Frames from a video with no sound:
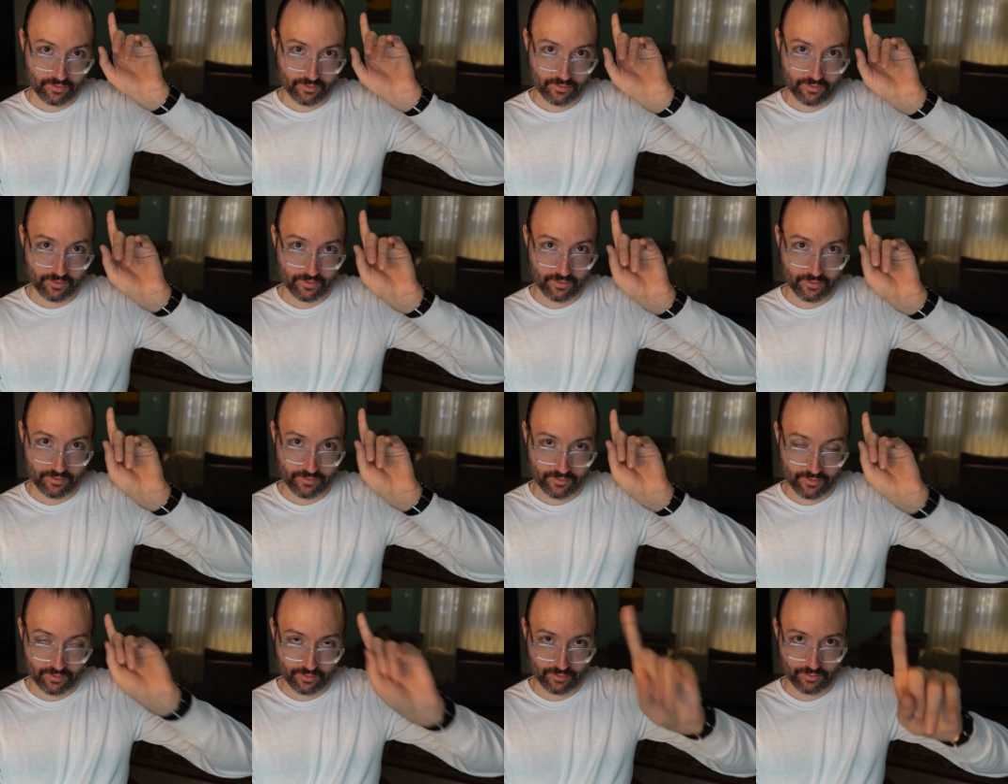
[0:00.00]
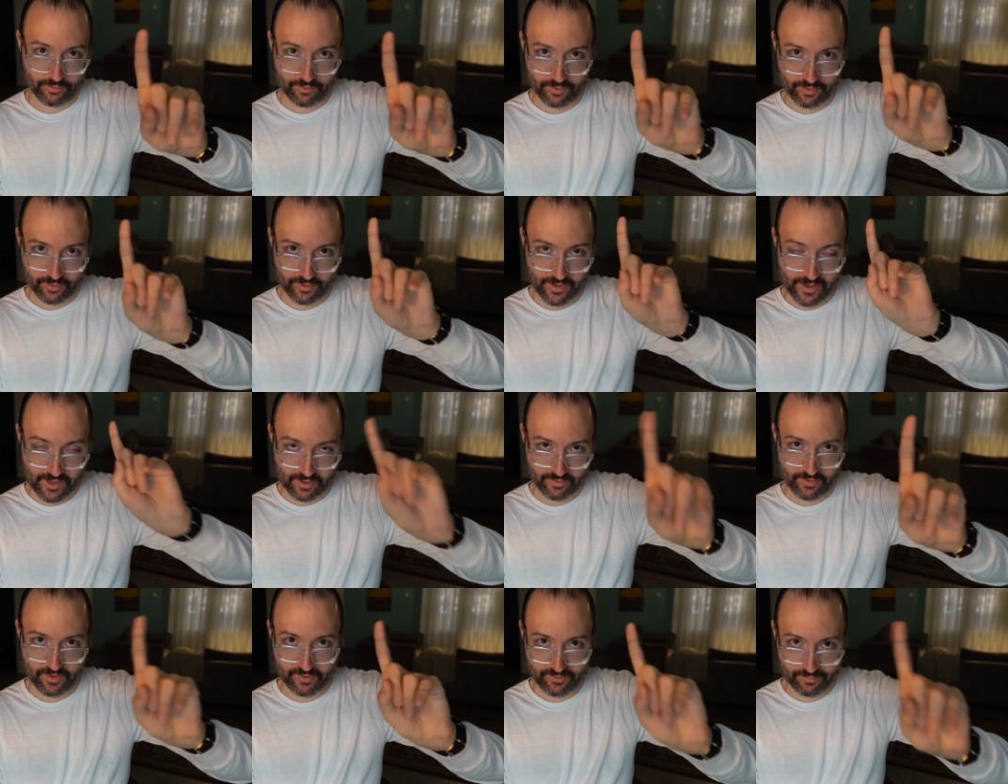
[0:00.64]
the
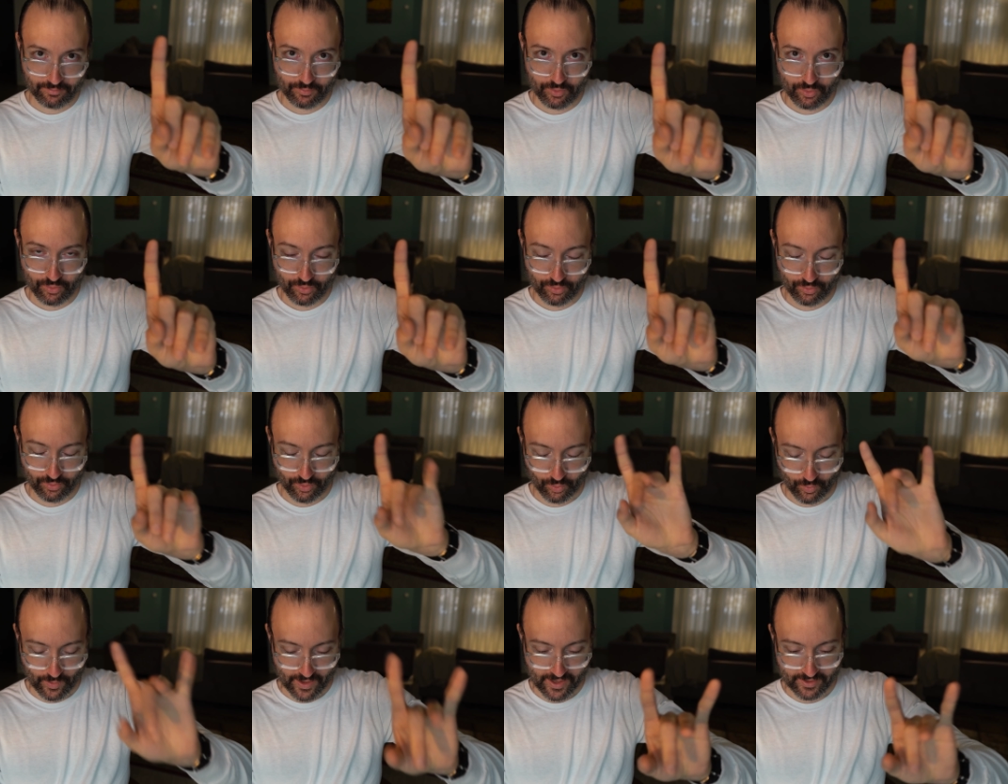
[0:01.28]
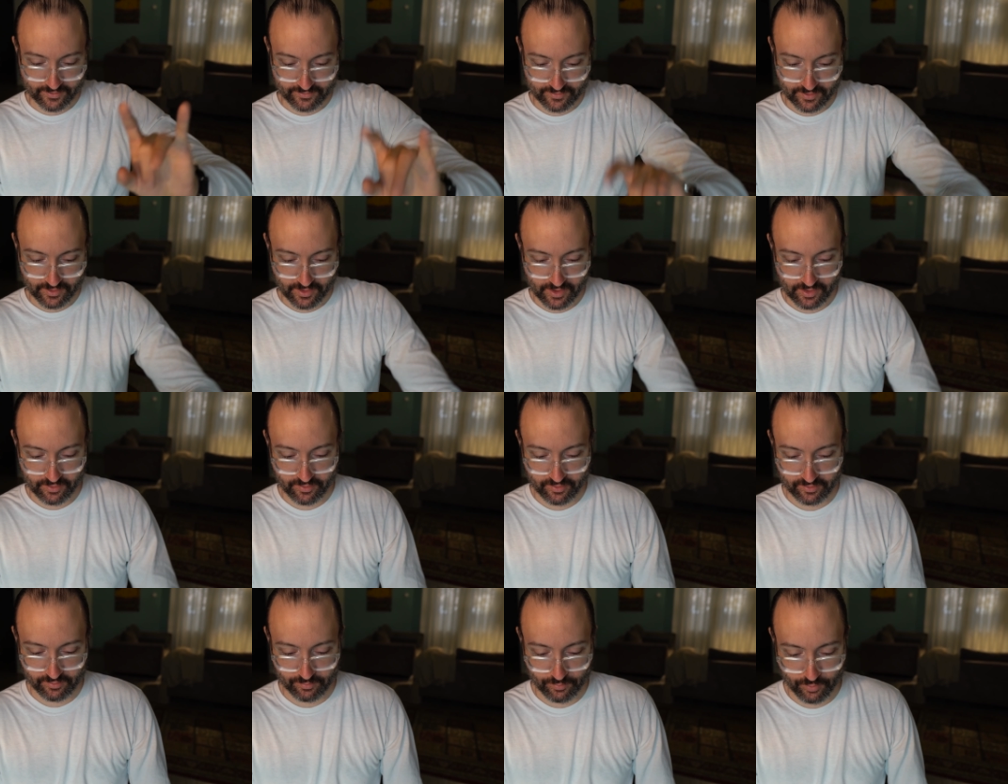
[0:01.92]
Aries Moon, the waxing
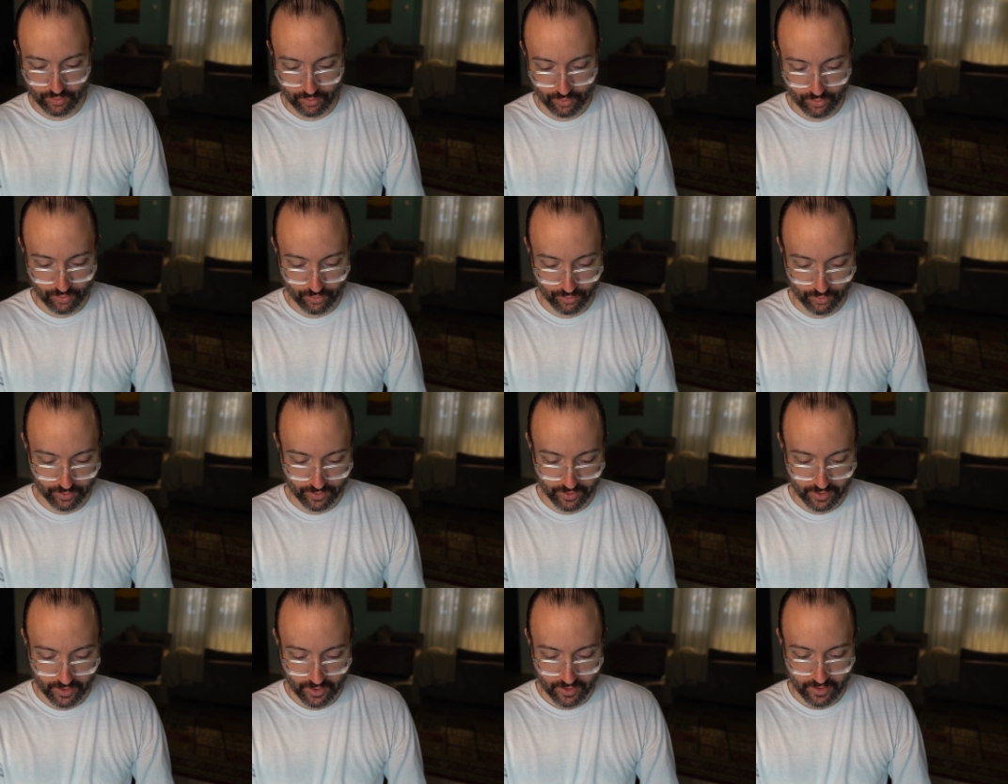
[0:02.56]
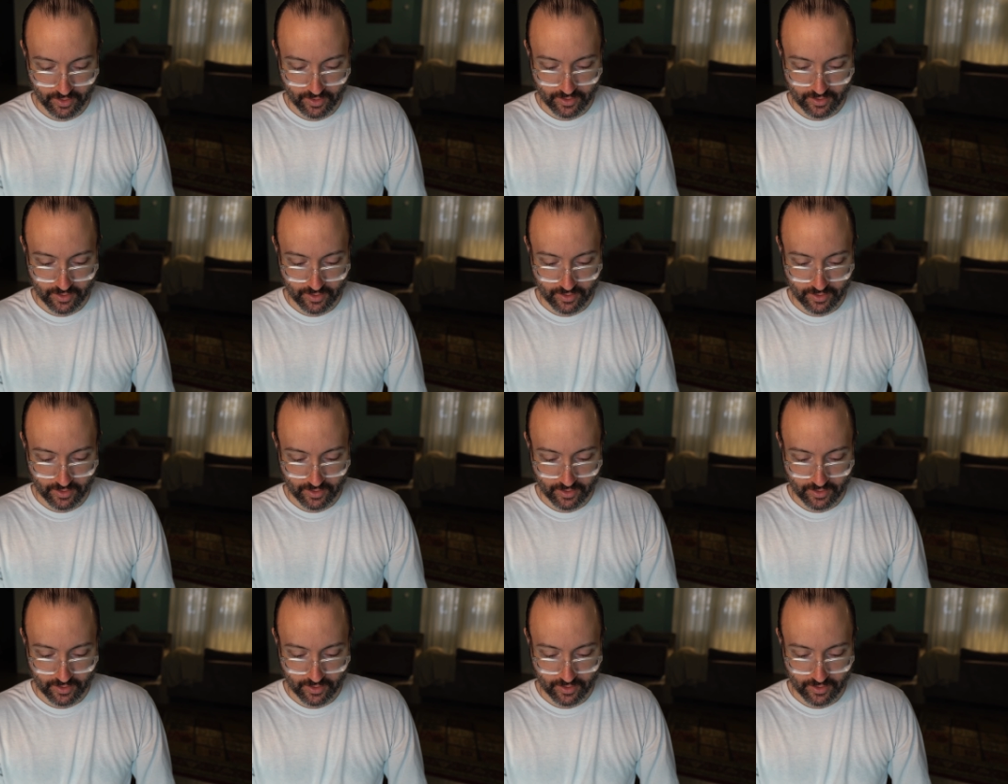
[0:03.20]
Aries Moon.